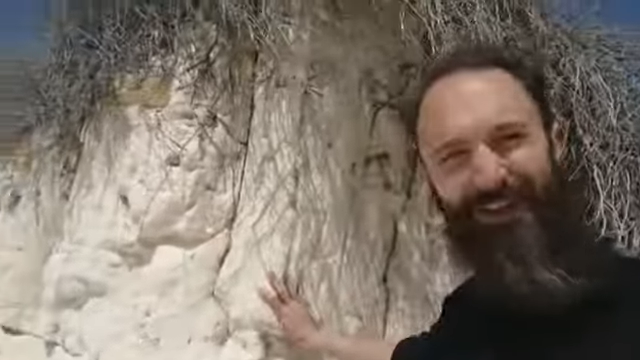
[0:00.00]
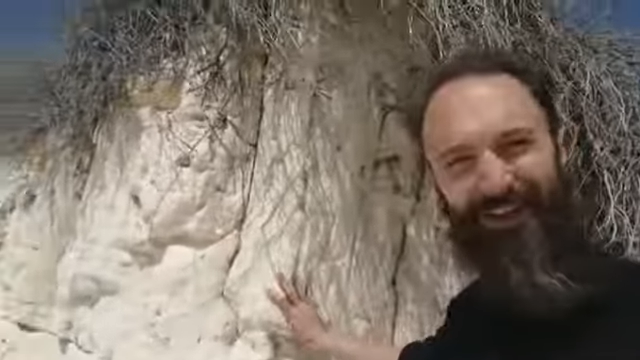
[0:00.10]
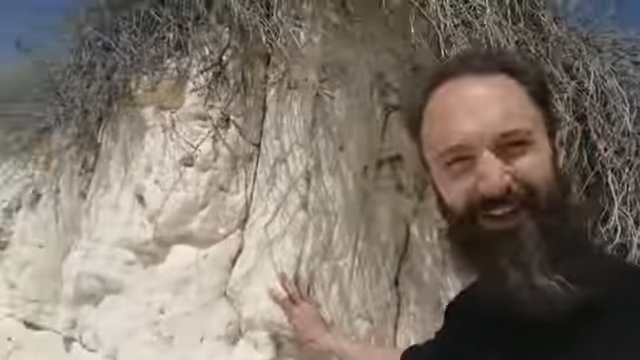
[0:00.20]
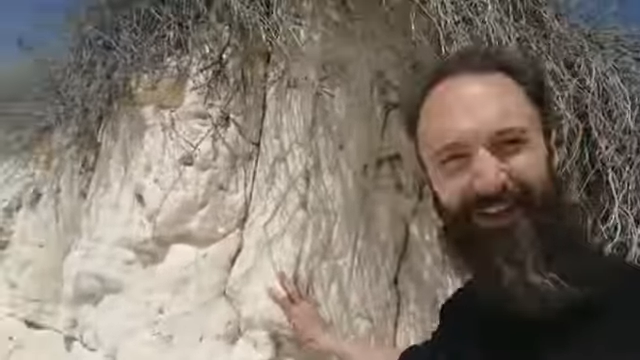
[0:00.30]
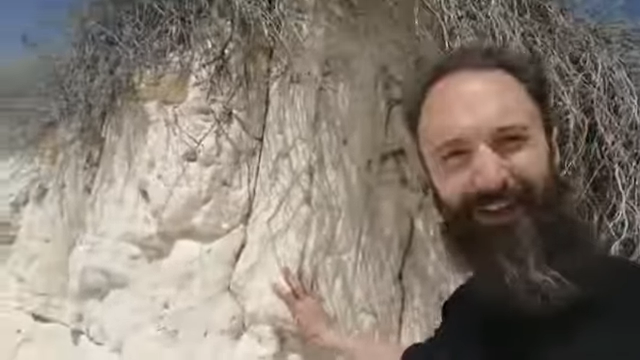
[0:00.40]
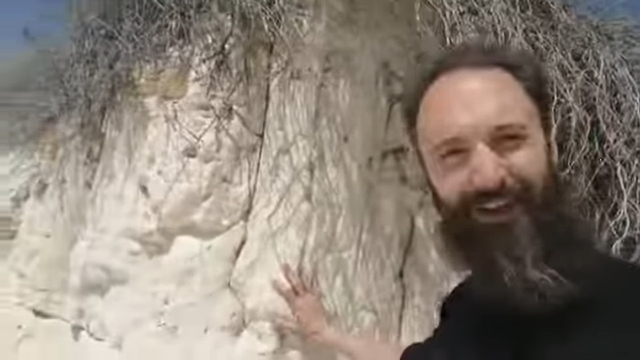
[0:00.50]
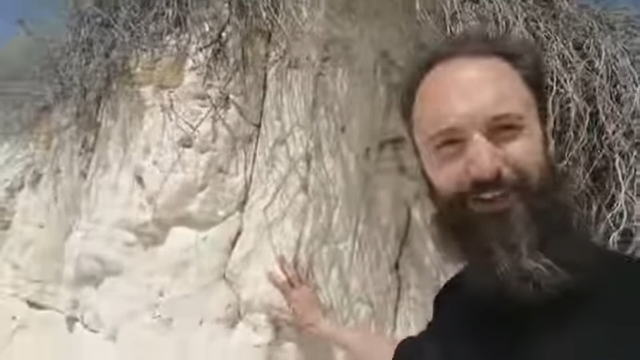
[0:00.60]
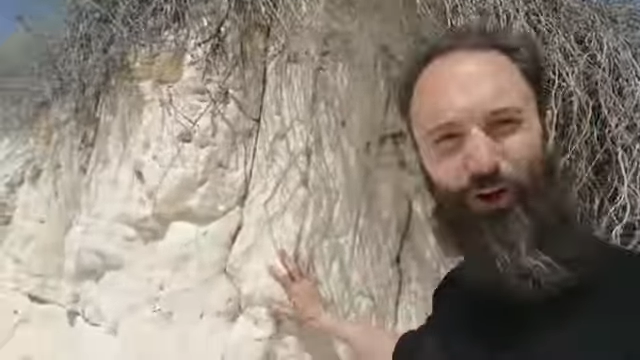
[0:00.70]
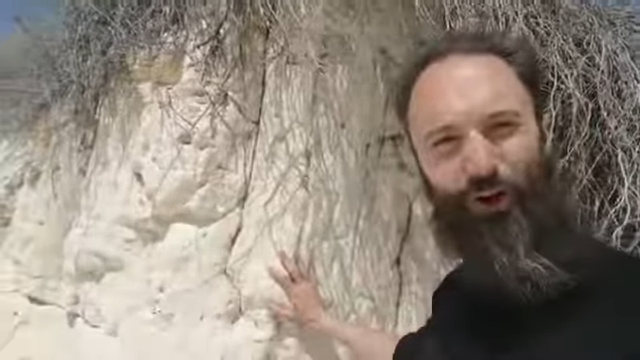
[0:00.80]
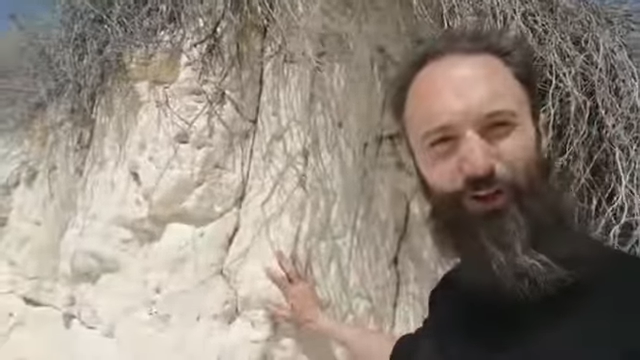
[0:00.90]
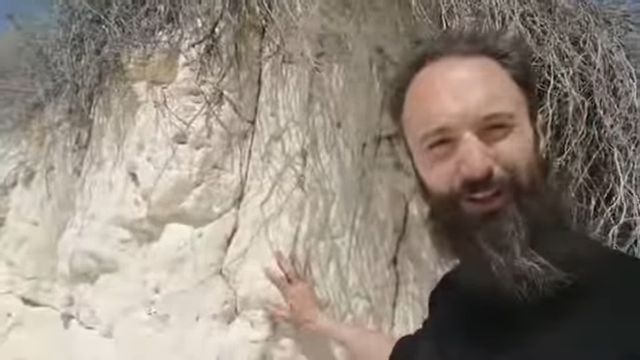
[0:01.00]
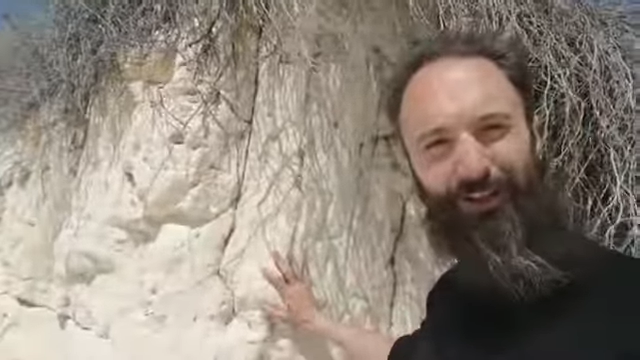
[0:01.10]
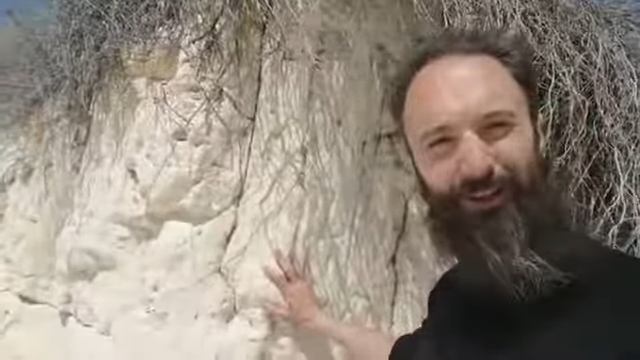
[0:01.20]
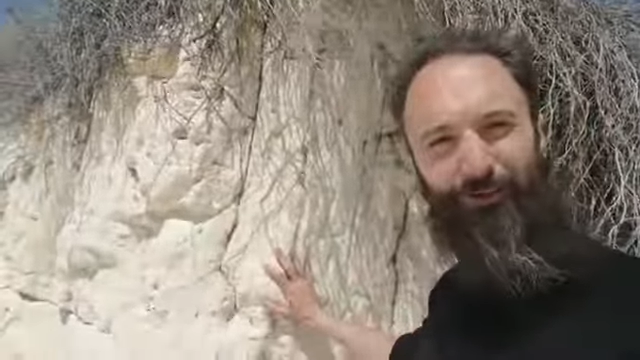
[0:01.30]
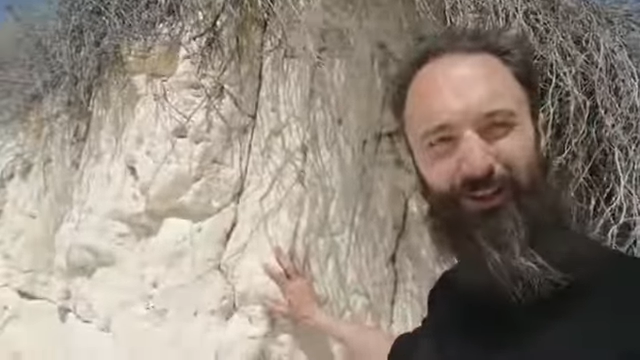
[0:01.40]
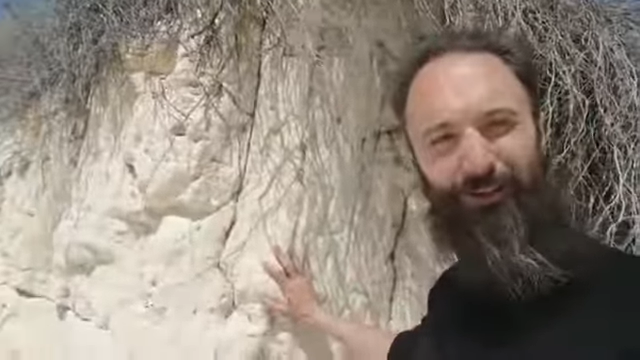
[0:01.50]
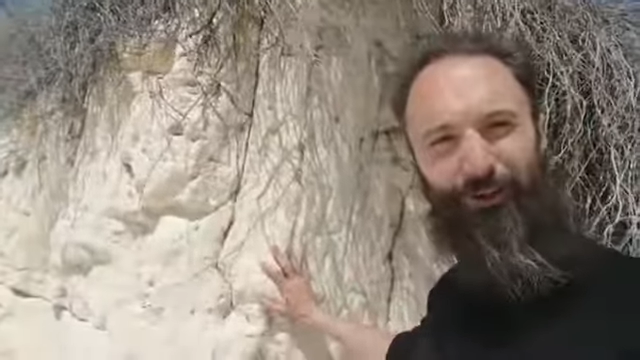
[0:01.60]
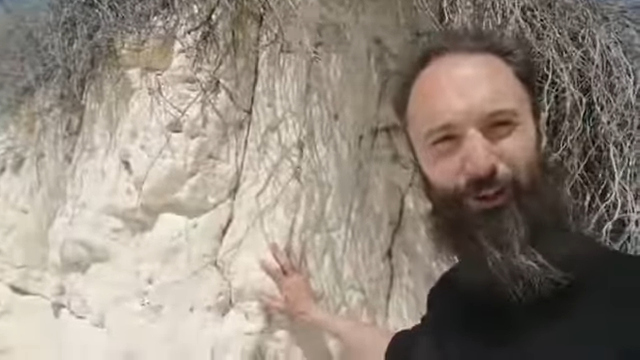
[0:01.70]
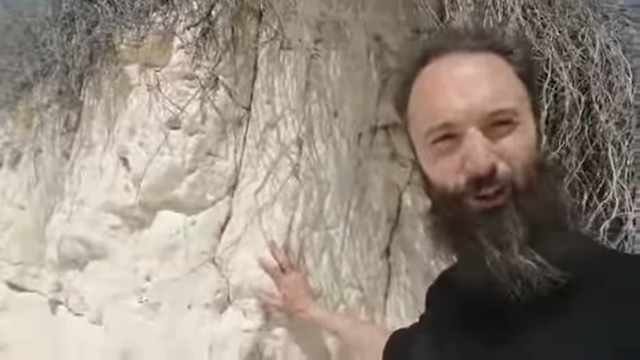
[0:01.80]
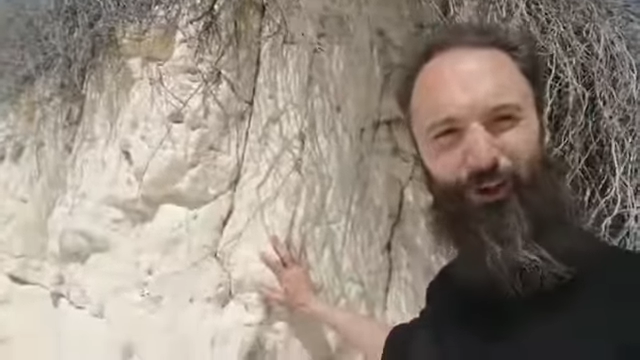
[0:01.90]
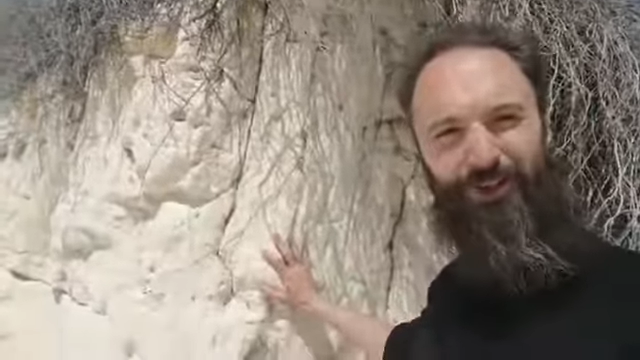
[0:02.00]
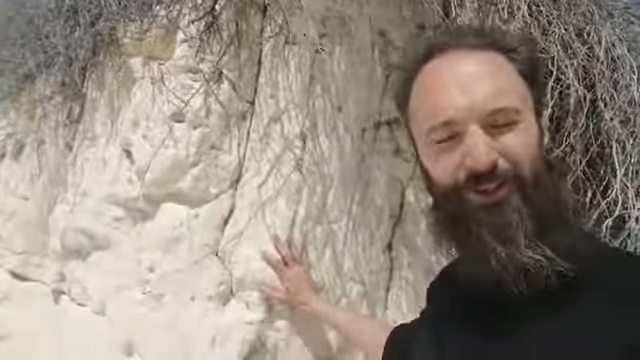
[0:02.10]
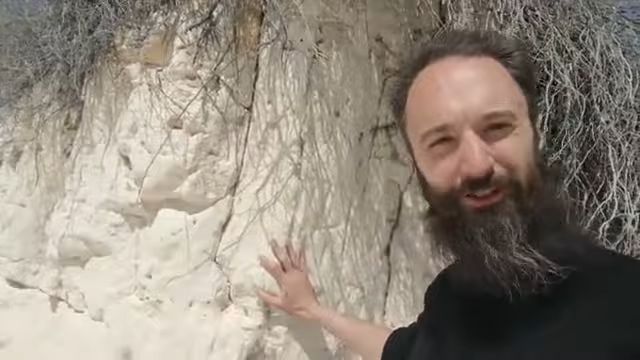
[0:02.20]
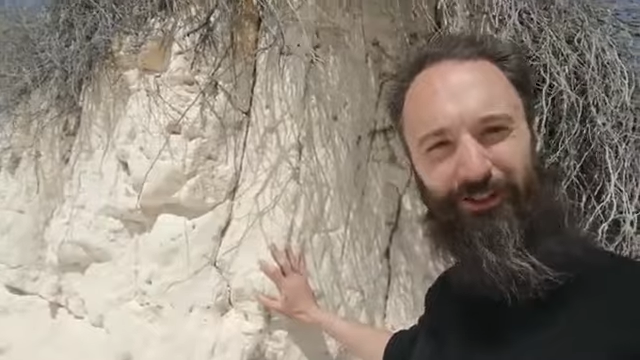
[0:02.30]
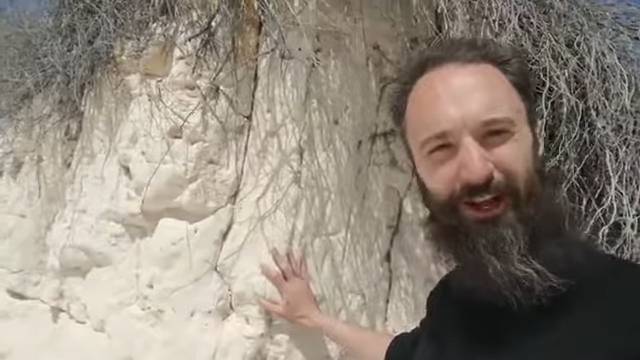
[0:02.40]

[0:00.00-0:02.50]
like a salt lick that you would give to your horses, your